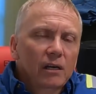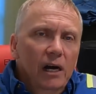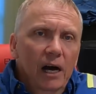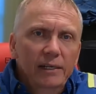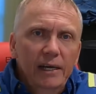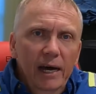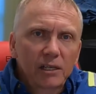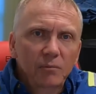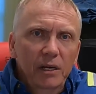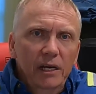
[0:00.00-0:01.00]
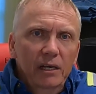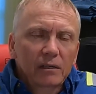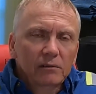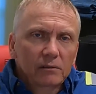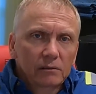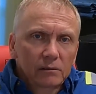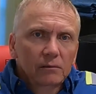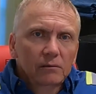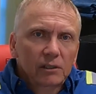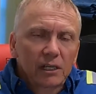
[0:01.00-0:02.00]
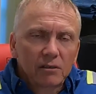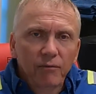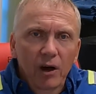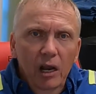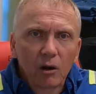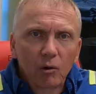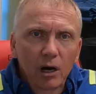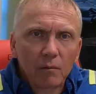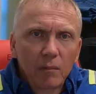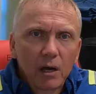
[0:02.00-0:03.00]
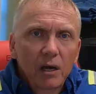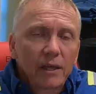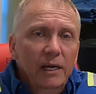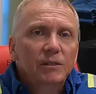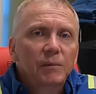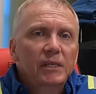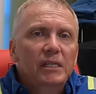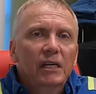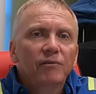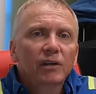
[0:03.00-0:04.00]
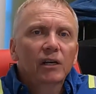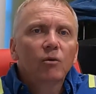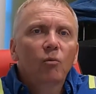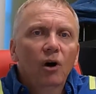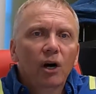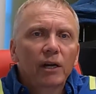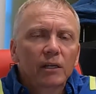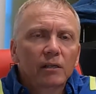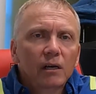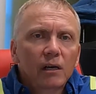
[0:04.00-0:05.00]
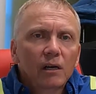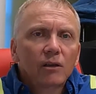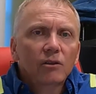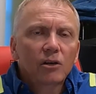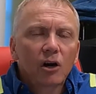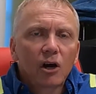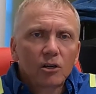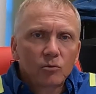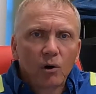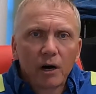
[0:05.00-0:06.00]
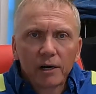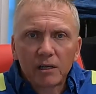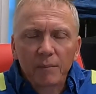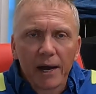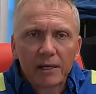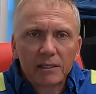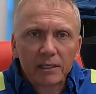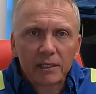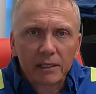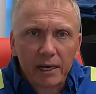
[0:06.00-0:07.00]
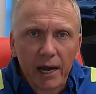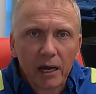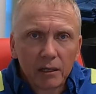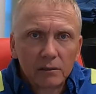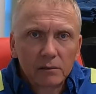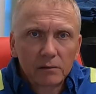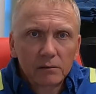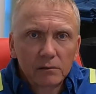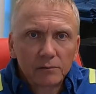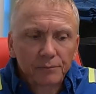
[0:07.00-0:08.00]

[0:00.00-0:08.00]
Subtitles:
contacted me as a follow-up. They specifically wanted the car's water capacity in gallons.